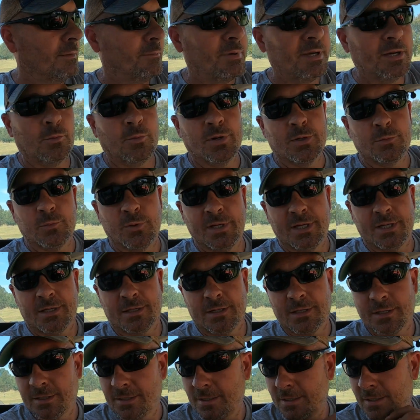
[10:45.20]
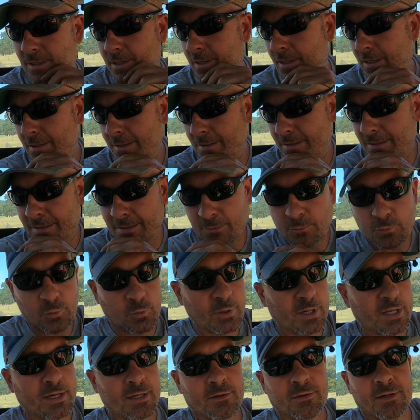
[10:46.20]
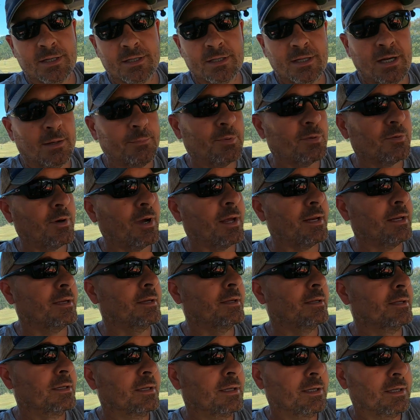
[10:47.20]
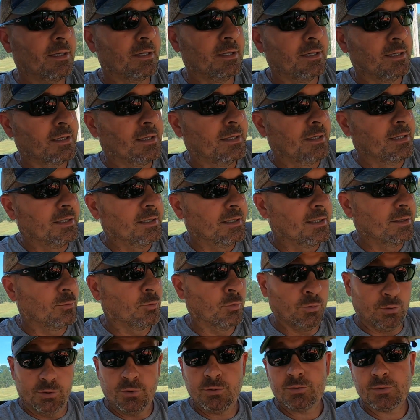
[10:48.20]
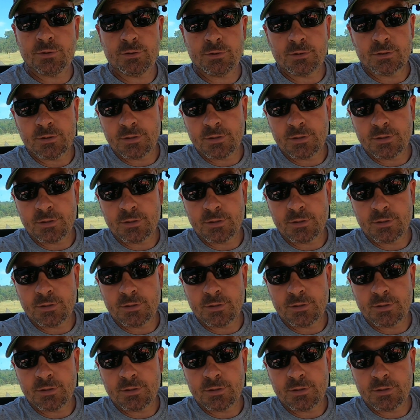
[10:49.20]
be a win-win. We'll get it cleaned up and ready. We'll use it